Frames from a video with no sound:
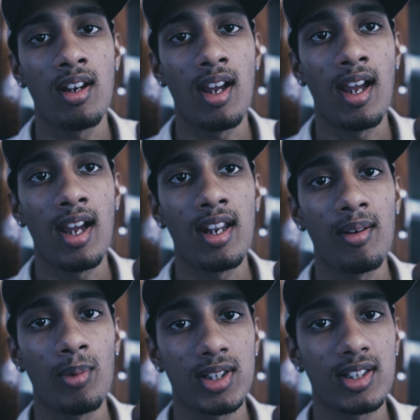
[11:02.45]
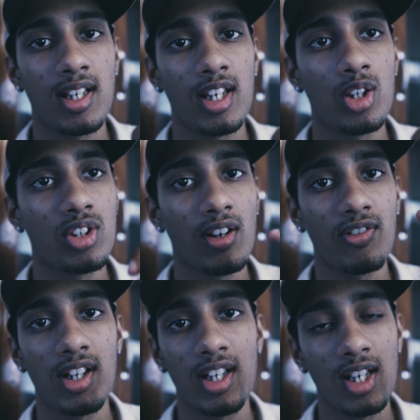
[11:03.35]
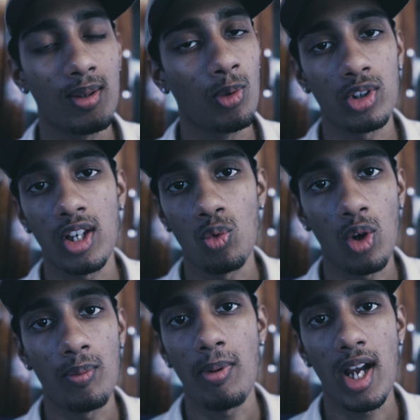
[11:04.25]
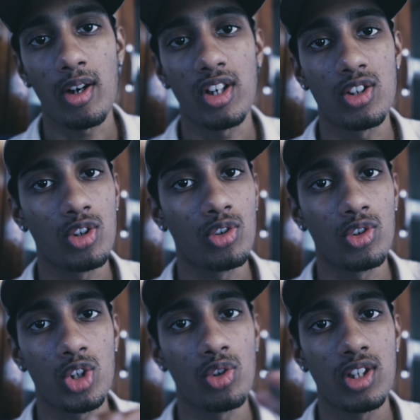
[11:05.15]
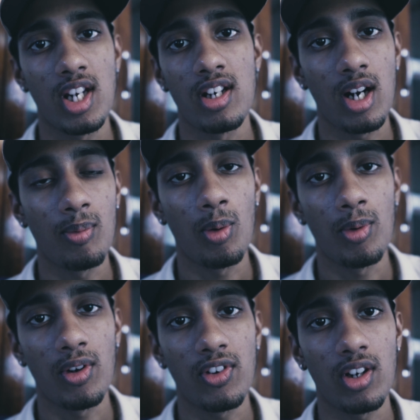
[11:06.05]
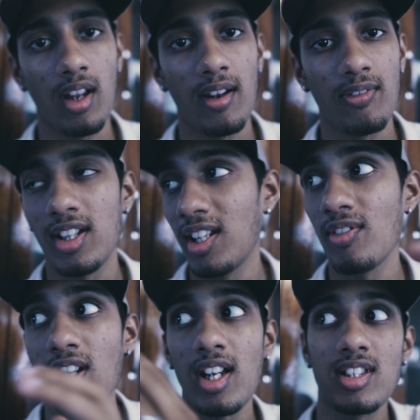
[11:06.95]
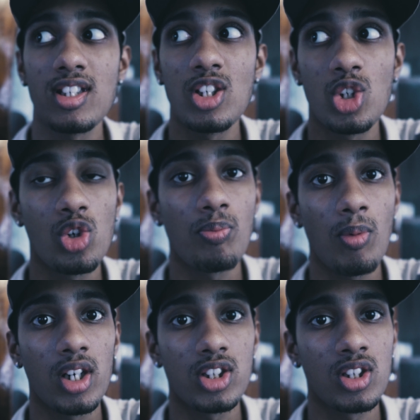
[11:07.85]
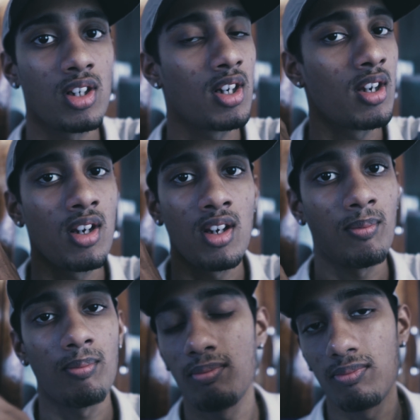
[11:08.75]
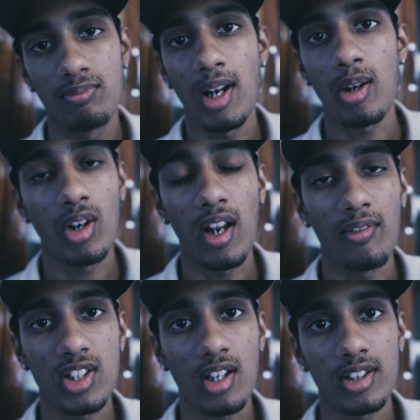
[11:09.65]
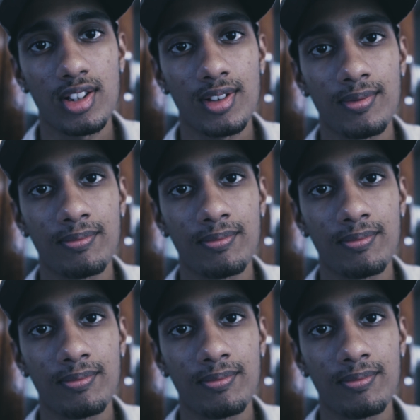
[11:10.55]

And I must say, you definitely need more than one battery to shoot the entire moment of your life. I didn't shoot much. Battery life sucks.